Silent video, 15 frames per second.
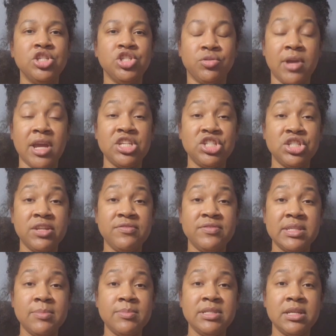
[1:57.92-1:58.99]
duration of
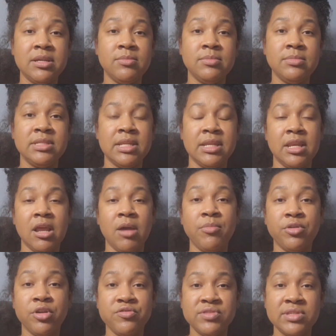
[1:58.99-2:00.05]
symptoms and
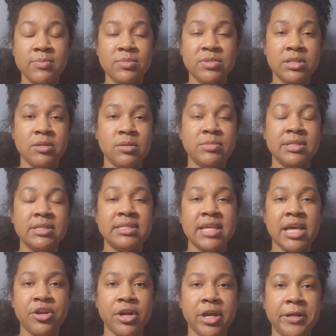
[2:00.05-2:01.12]
number of symptoms,
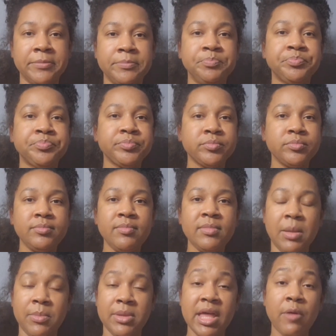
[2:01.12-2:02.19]
etc.
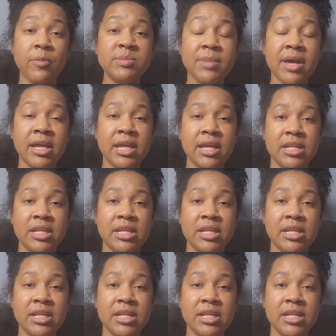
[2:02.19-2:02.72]
But that was my